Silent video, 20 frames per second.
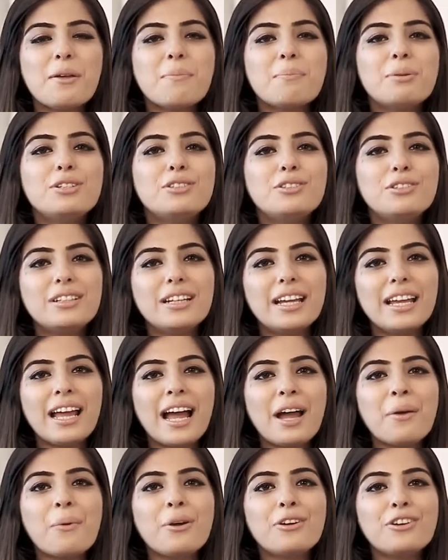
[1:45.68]
But today
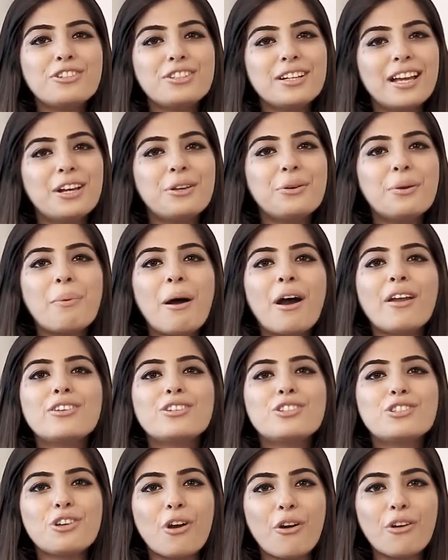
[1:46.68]
I want to tell you about a
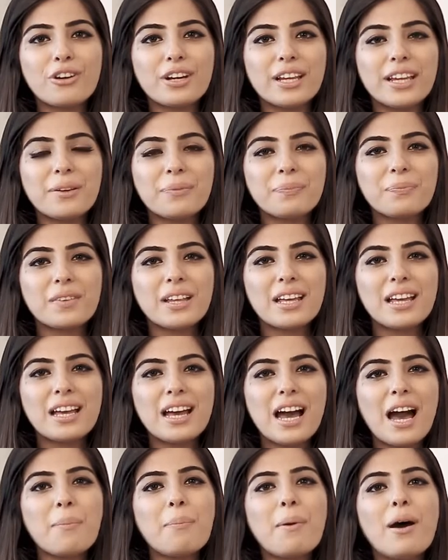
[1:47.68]
story
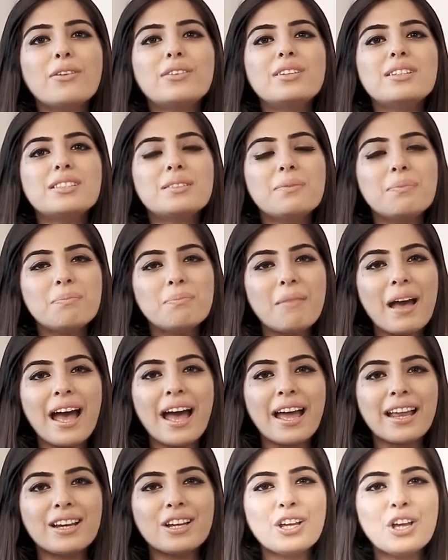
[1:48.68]
about this
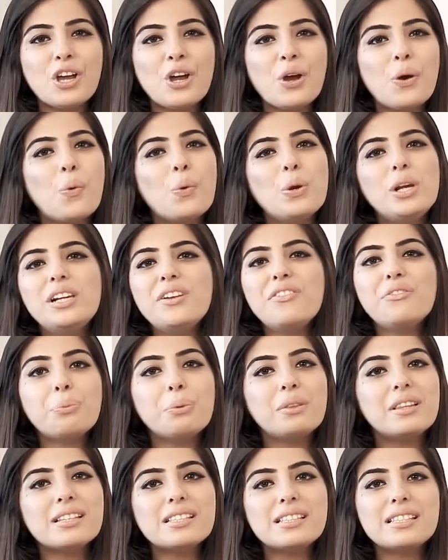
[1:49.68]
man who lived
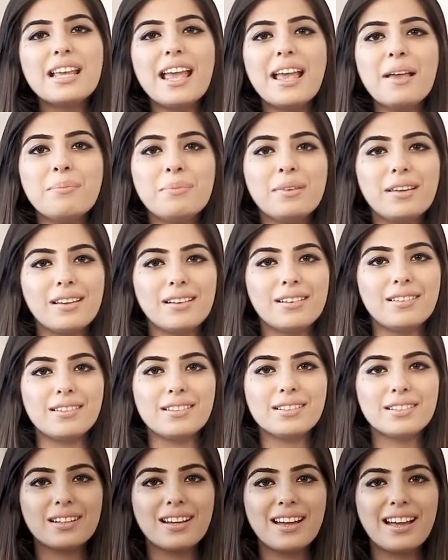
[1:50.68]
with the same guilt.
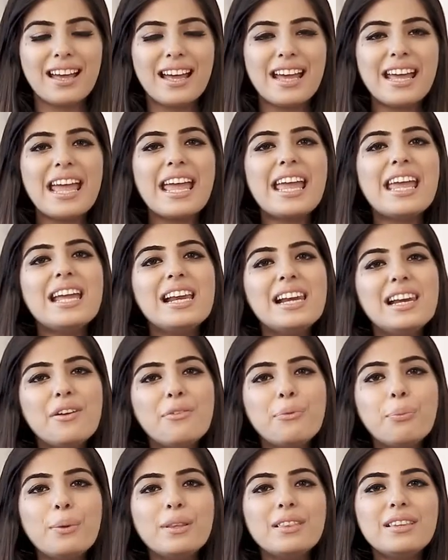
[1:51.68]
He
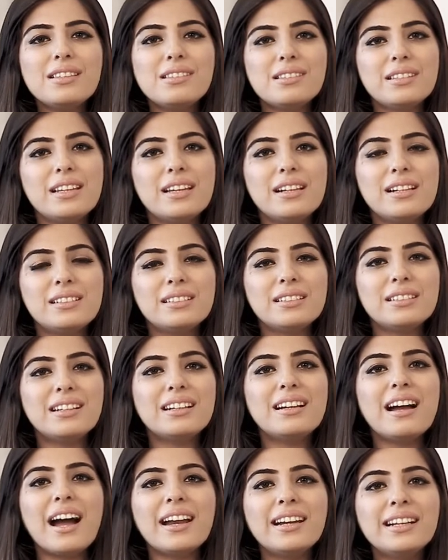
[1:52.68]
lived with this guilt
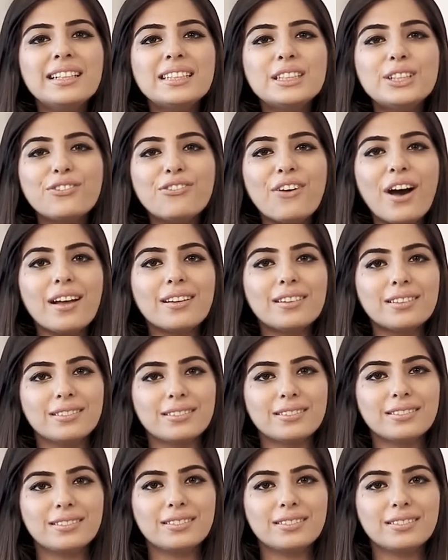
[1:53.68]
regarding his father.